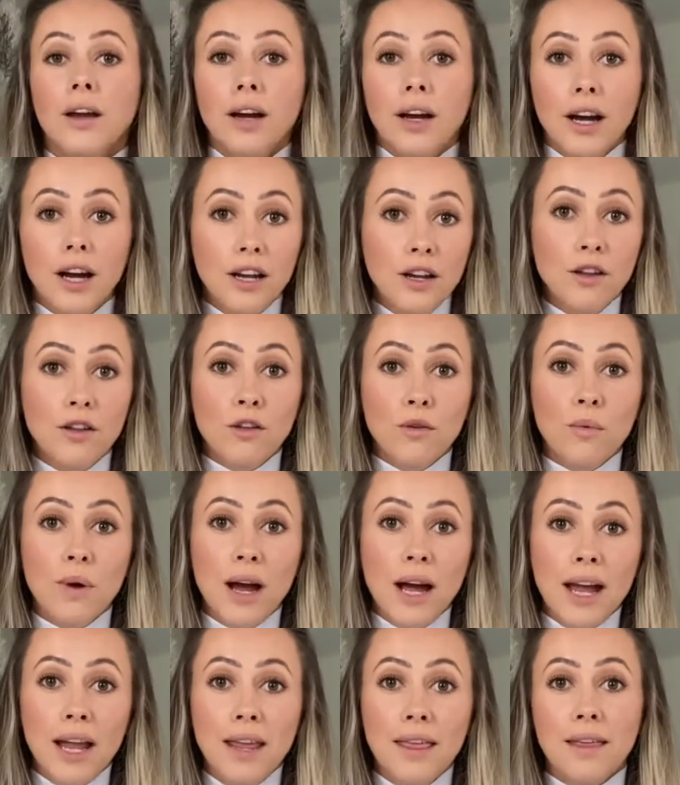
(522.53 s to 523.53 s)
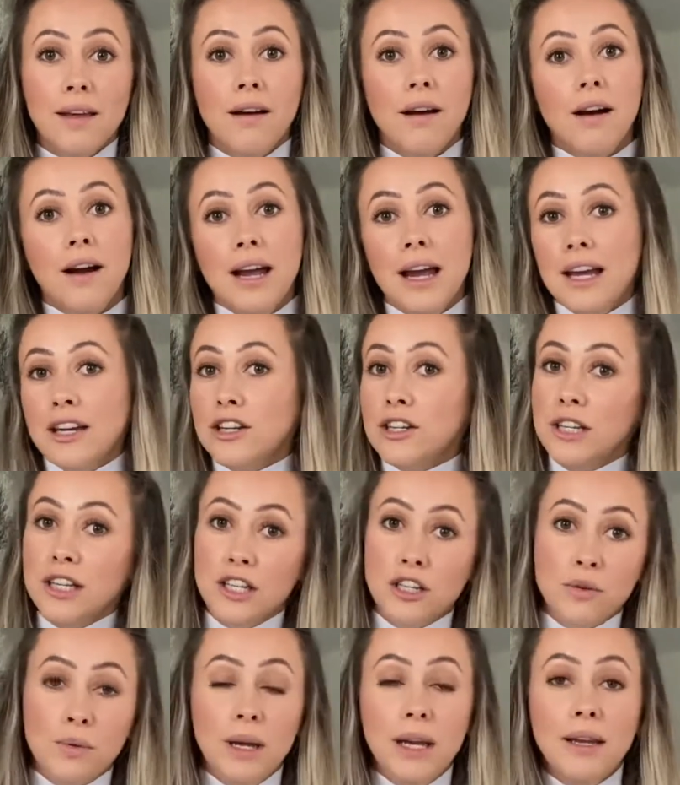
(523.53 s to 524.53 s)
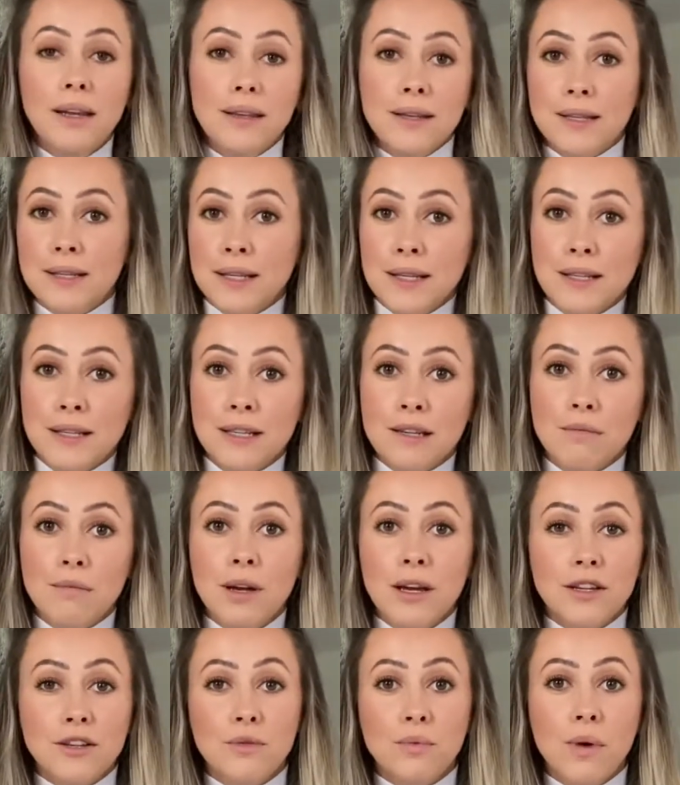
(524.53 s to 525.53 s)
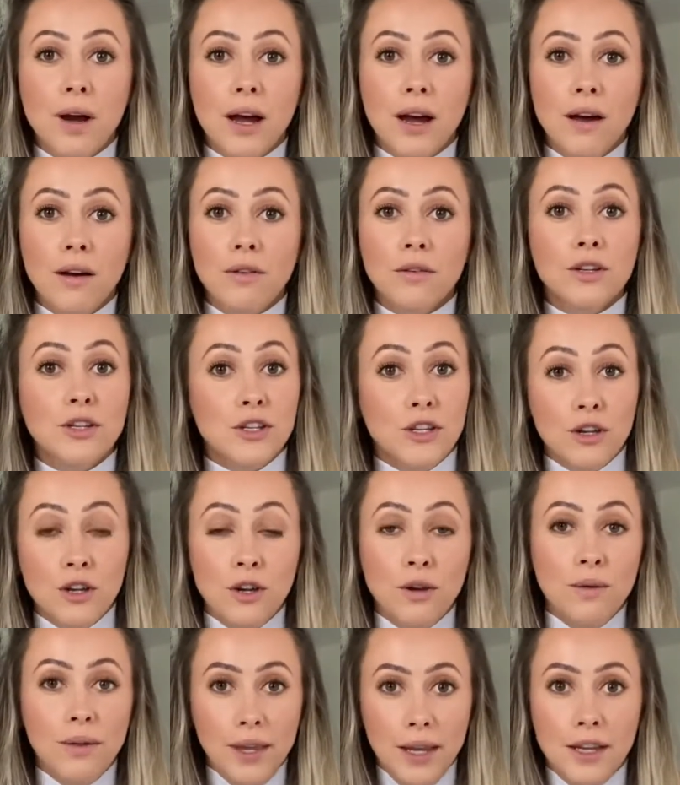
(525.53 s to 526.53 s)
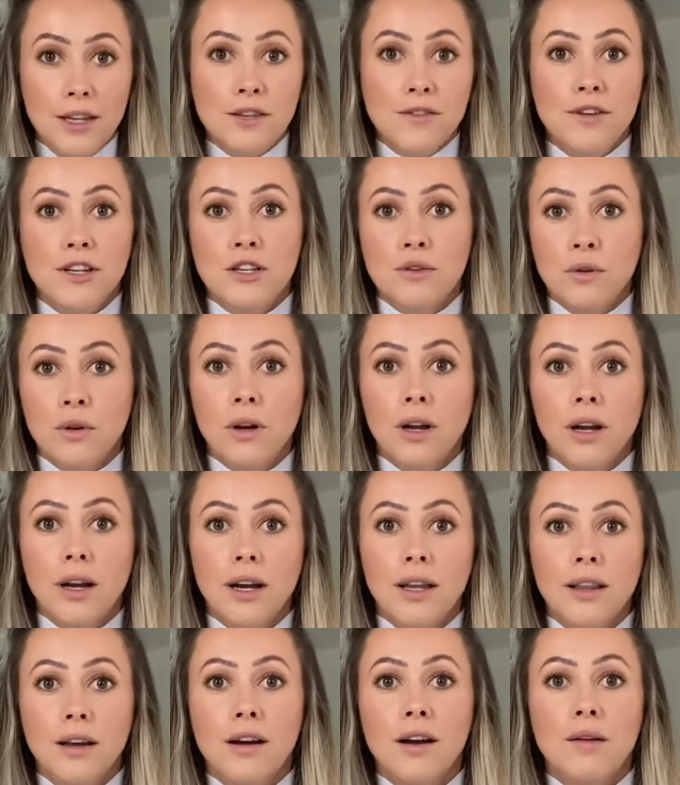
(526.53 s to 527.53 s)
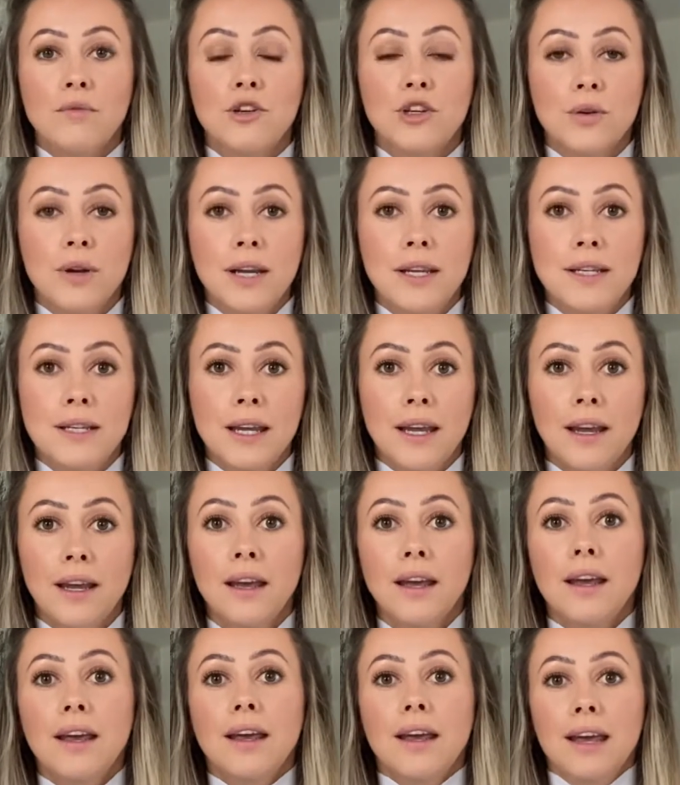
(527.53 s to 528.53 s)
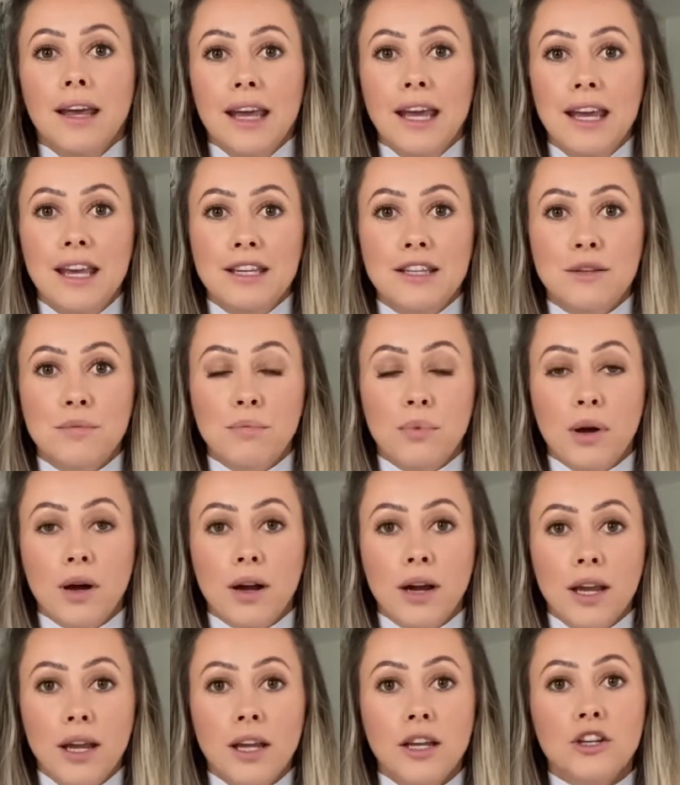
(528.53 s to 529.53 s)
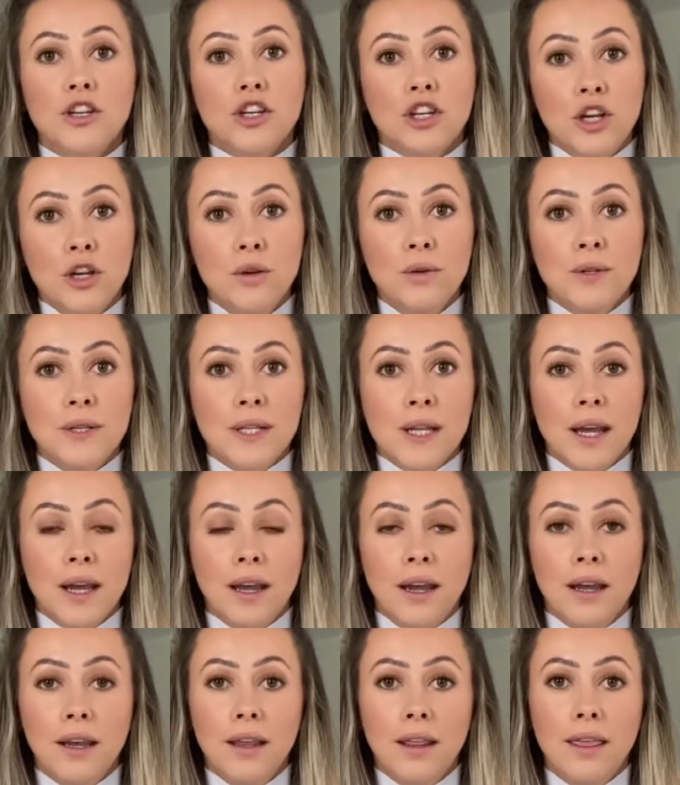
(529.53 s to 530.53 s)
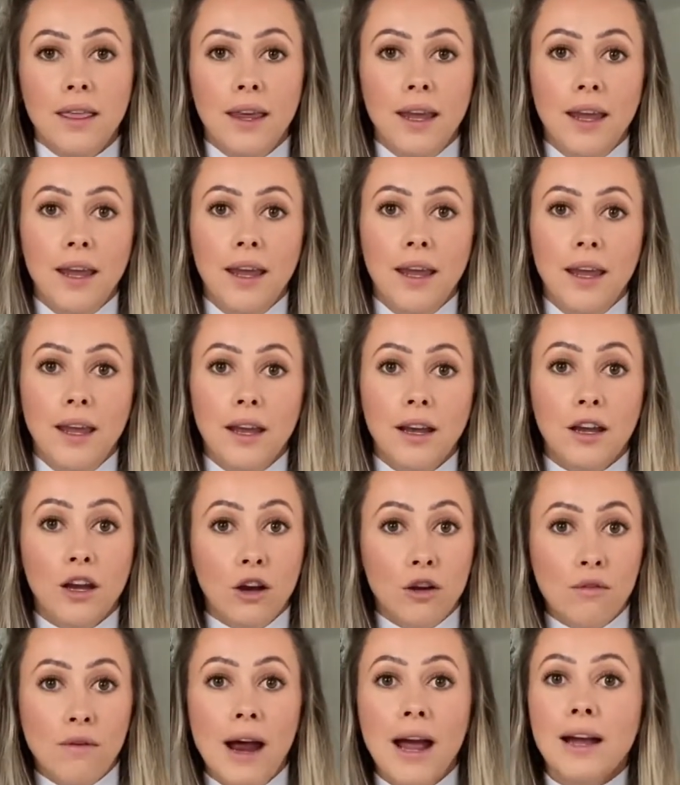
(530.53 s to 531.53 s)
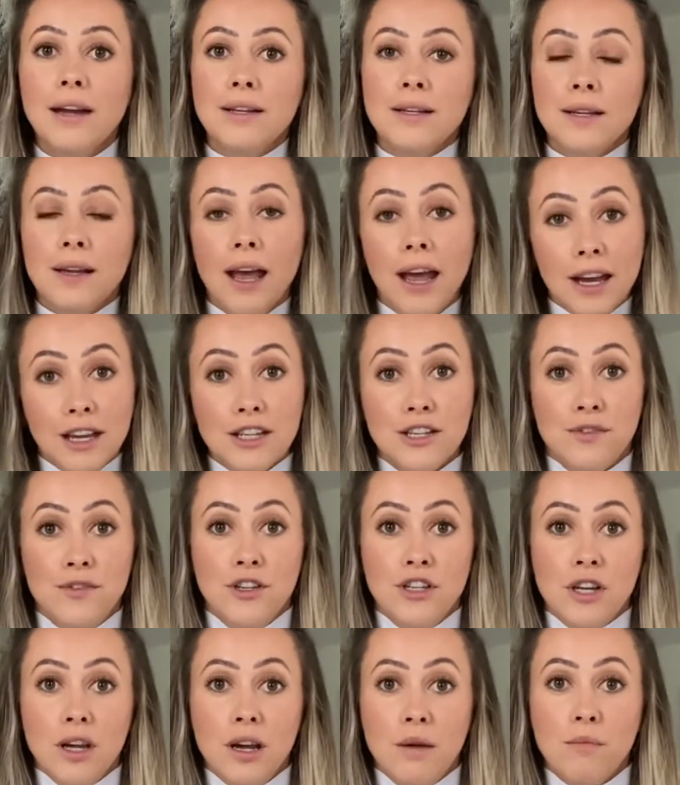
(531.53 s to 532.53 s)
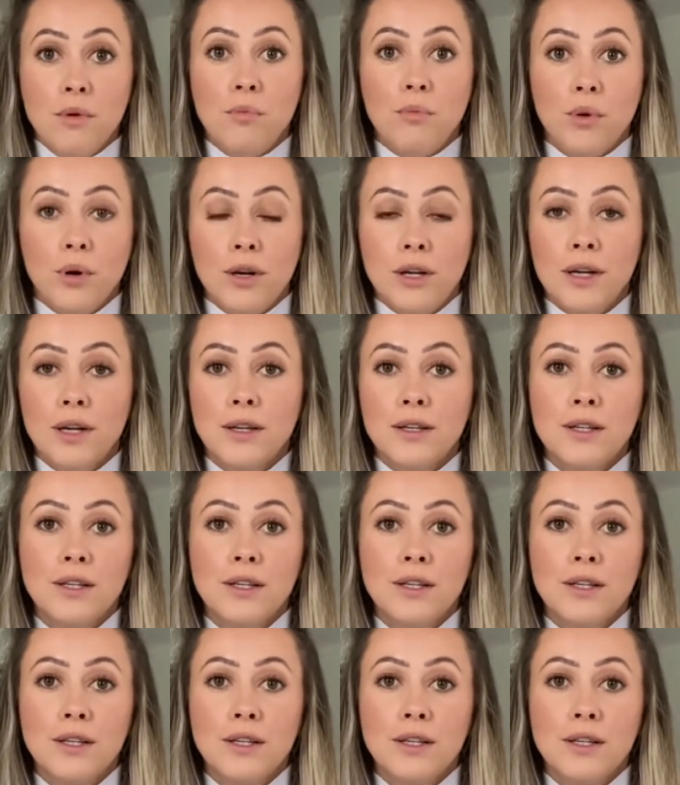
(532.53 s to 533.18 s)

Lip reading: Another way that I actually tweak the system as well to the individual client that I'm treating is by choosing the correct Exfoderm product.